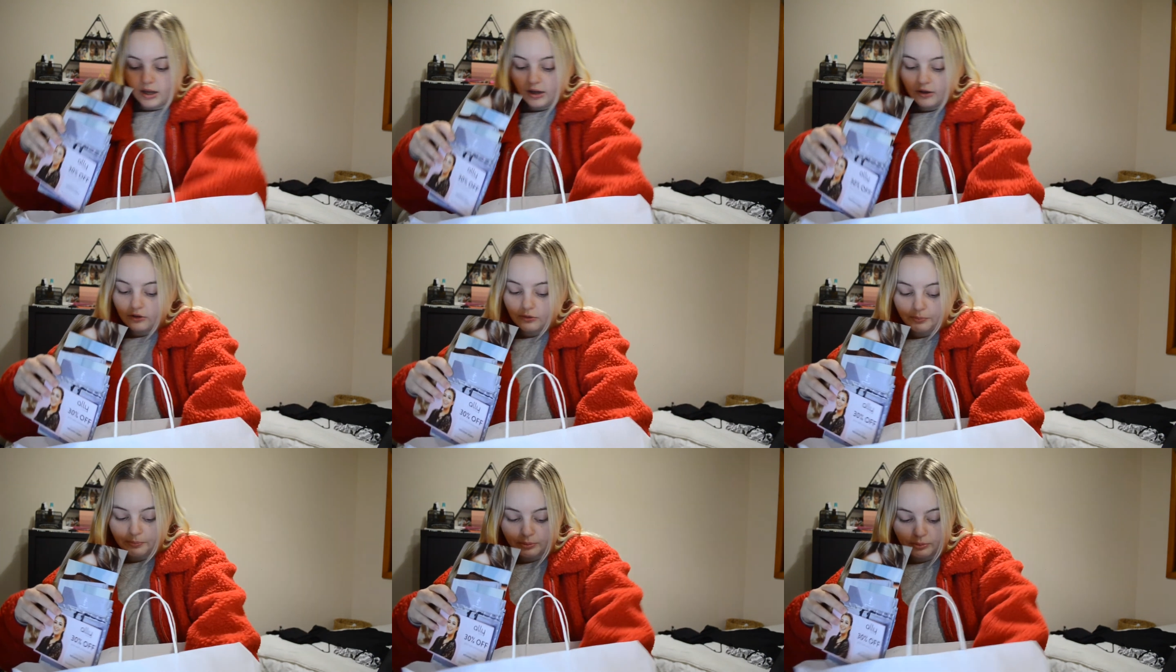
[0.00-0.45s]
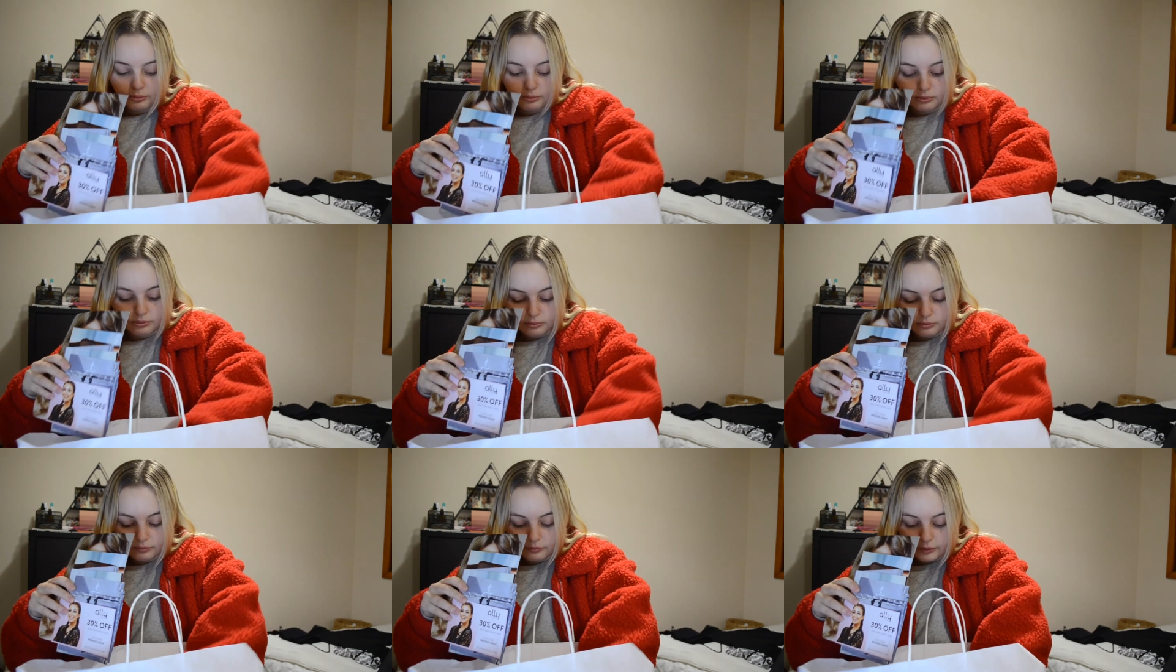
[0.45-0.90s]
is
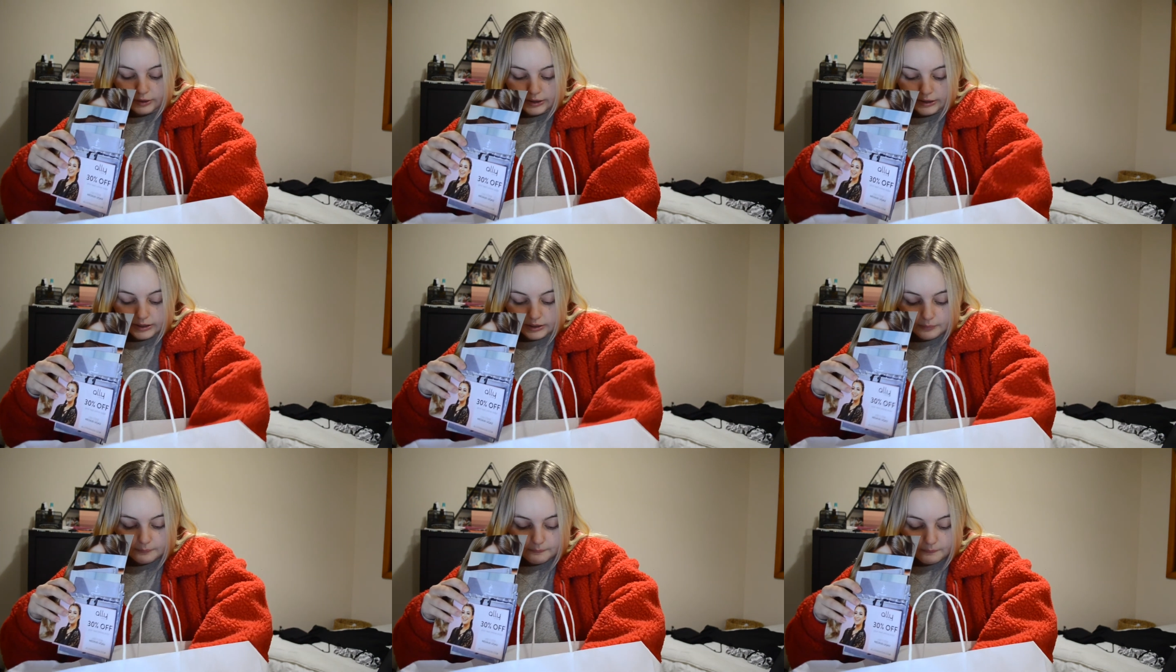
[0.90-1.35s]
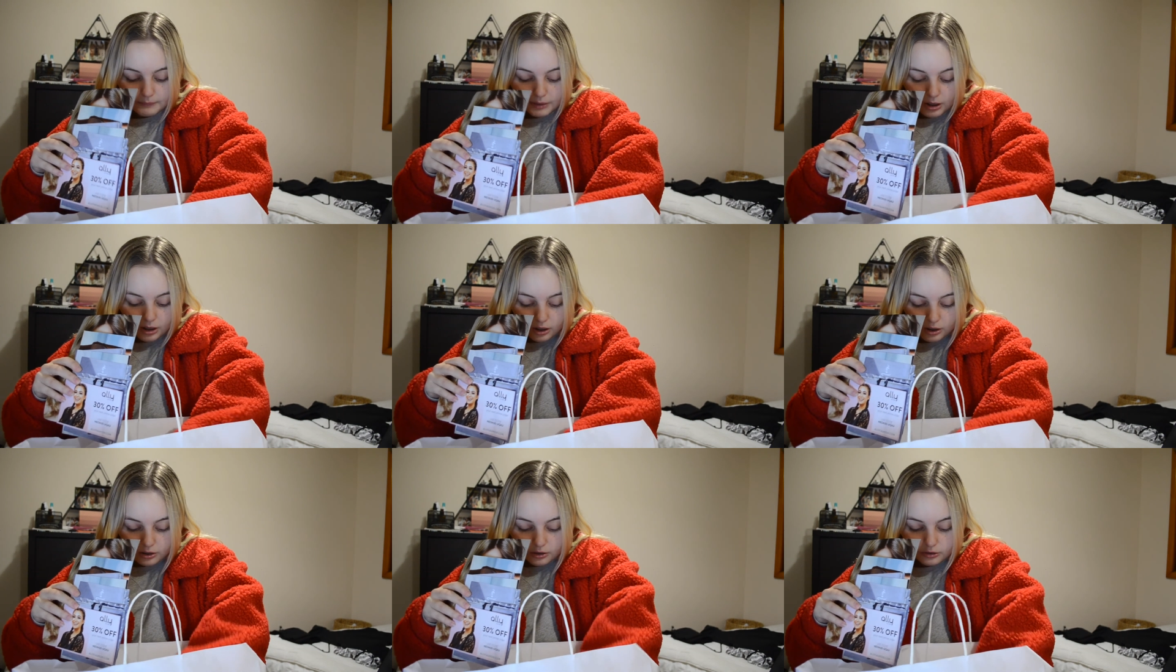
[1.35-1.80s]
pretty
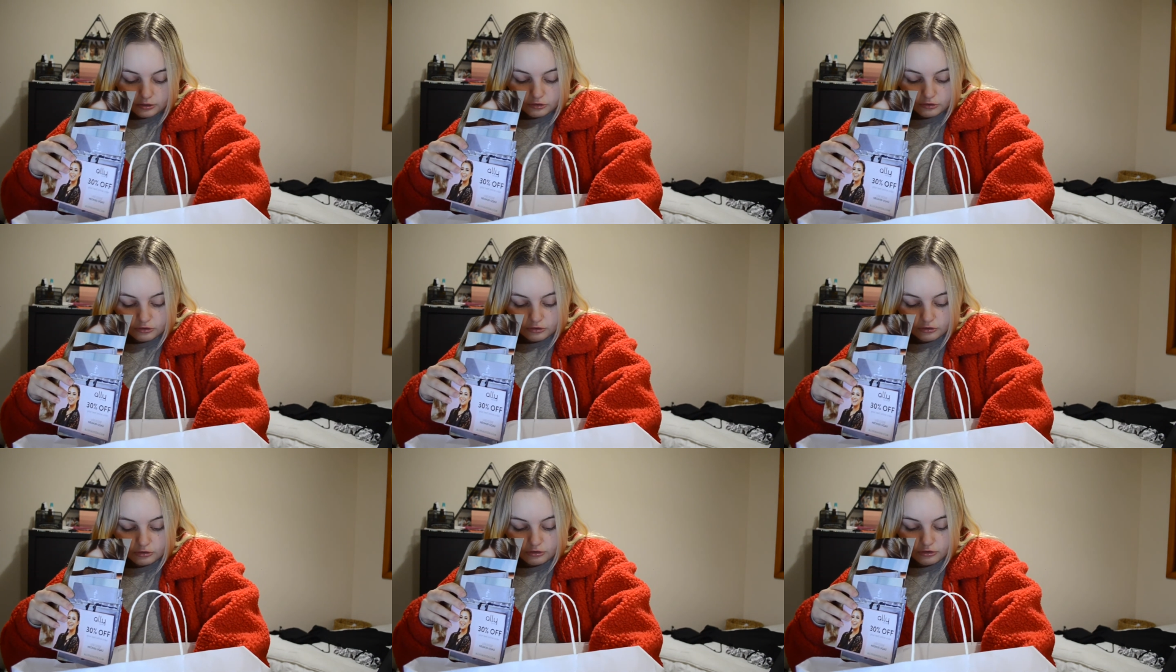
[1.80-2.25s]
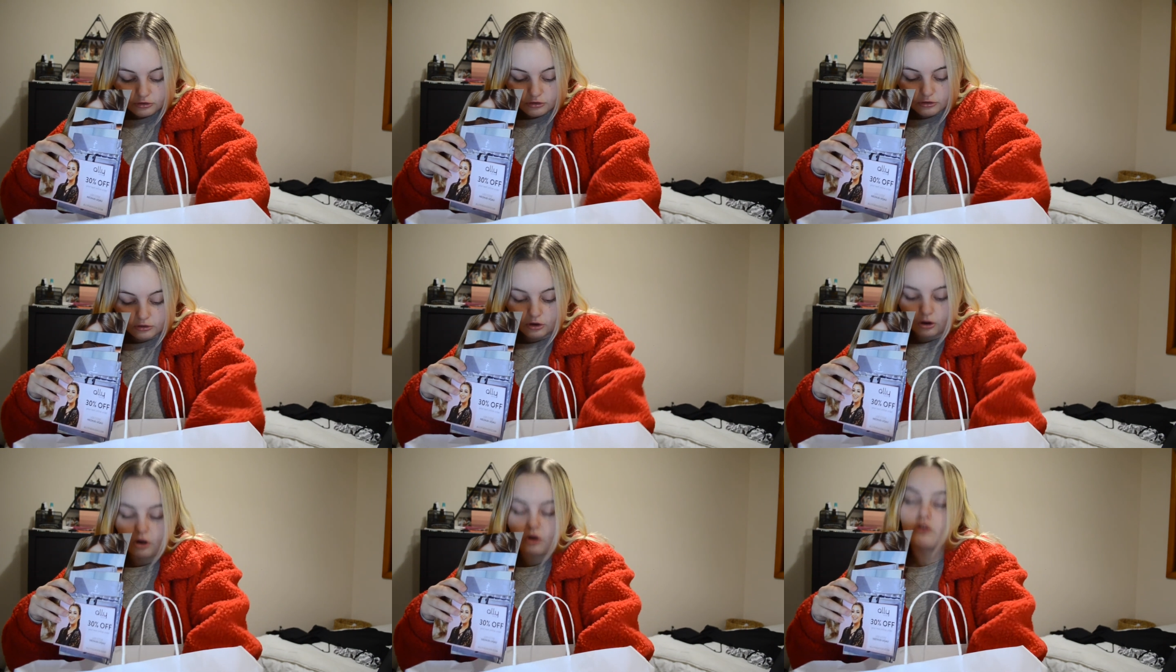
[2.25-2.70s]
much...
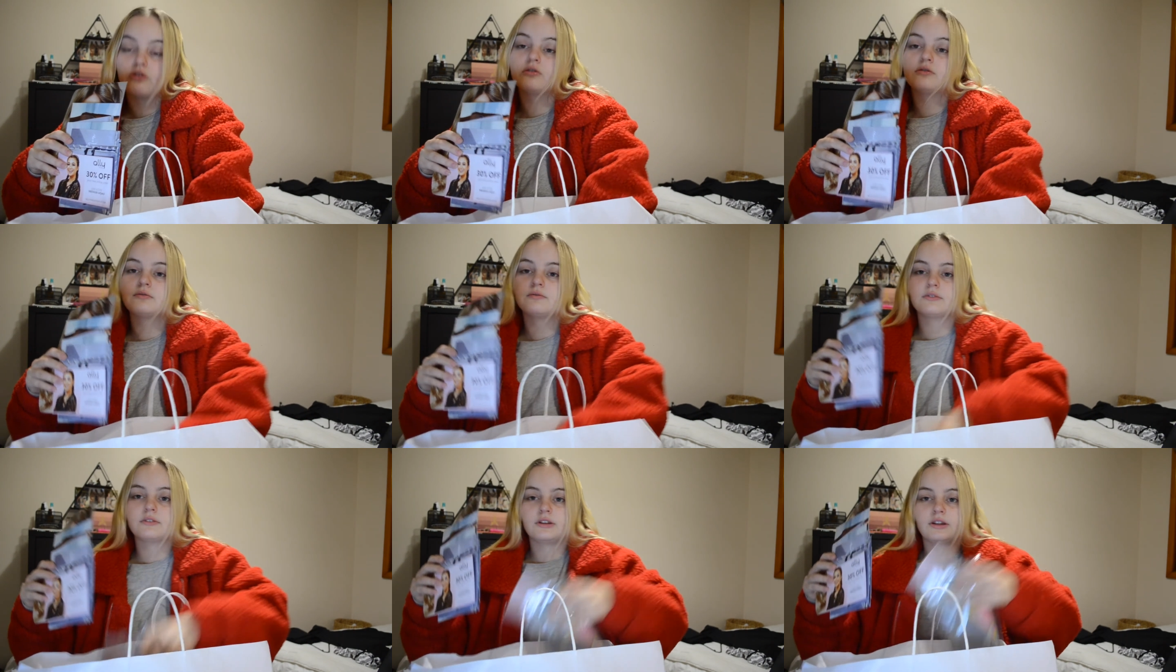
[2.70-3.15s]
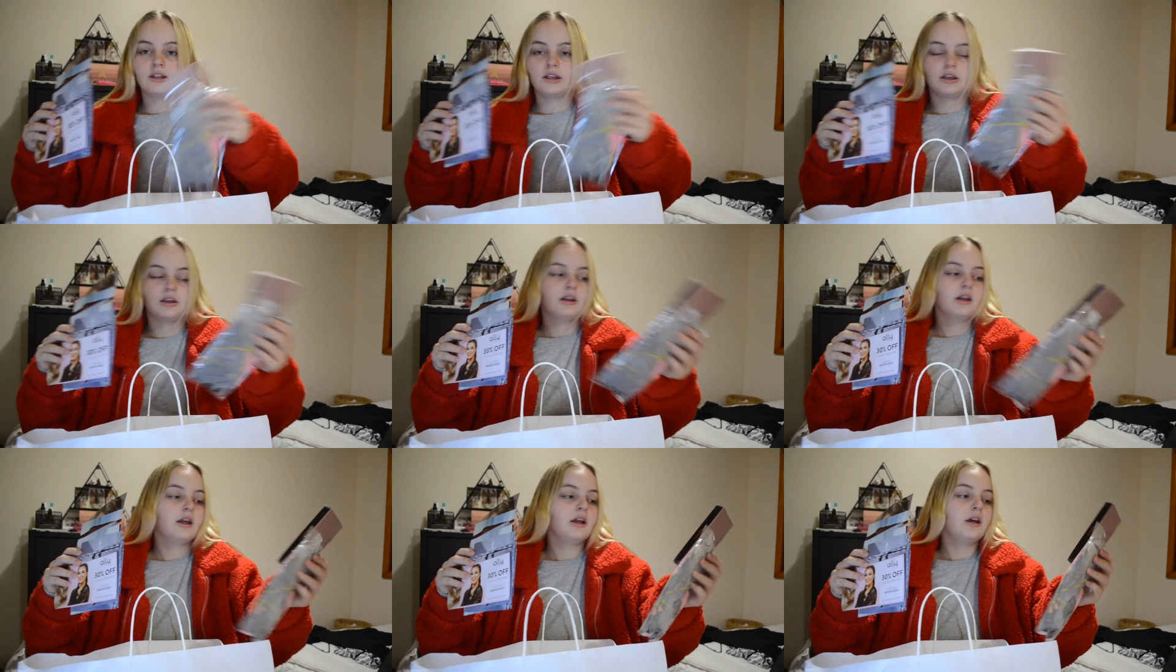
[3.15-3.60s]
Oh,
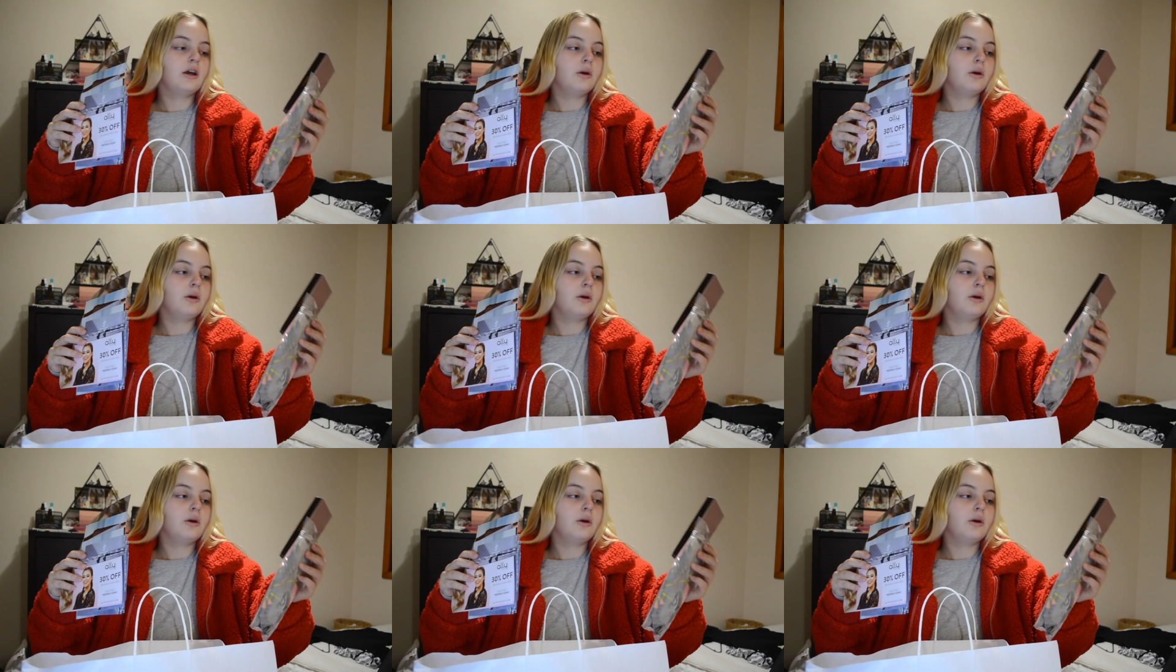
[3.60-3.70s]
here.